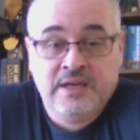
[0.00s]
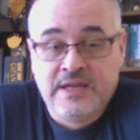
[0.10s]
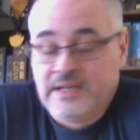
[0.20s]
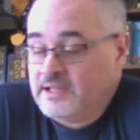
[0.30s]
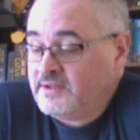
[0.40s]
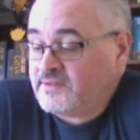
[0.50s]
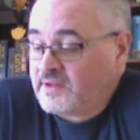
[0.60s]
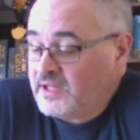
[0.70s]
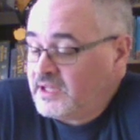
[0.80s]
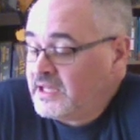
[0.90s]
It is
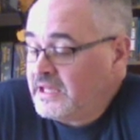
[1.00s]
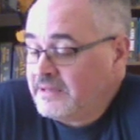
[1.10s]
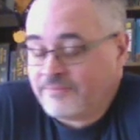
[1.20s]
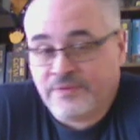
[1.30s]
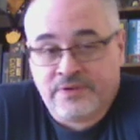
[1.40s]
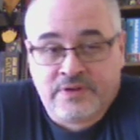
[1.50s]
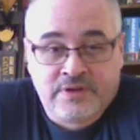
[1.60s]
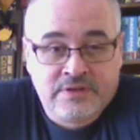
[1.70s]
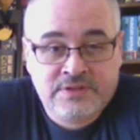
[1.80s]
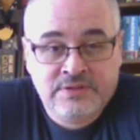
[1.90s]
a game
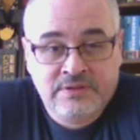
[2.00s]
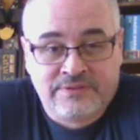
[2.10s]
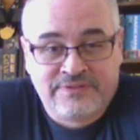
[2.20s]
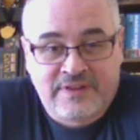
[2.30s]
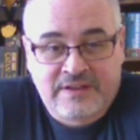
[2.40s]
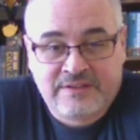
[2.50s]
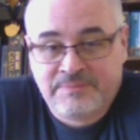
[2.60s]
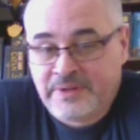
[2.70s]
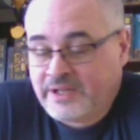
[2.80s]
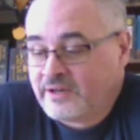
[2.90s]
for 2 to 5
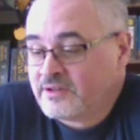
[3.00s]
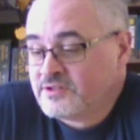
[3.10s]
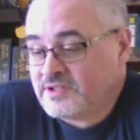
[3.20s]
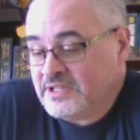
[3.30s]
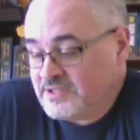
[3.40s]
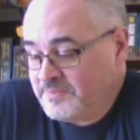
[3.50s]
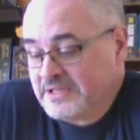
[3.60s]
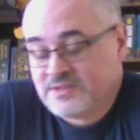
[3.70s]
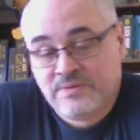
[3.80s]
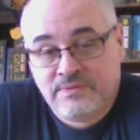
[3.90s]
players. It's
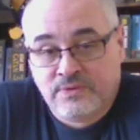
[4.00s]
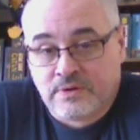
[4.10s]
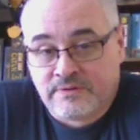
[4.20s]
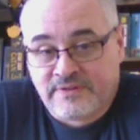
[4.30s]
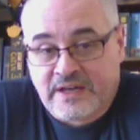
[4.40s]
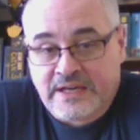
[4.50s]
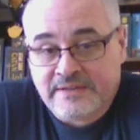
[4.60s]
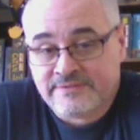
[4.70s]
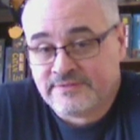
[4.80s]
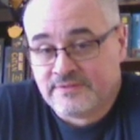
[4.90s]
best with 4 or
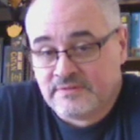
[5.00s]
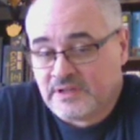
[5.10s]
5.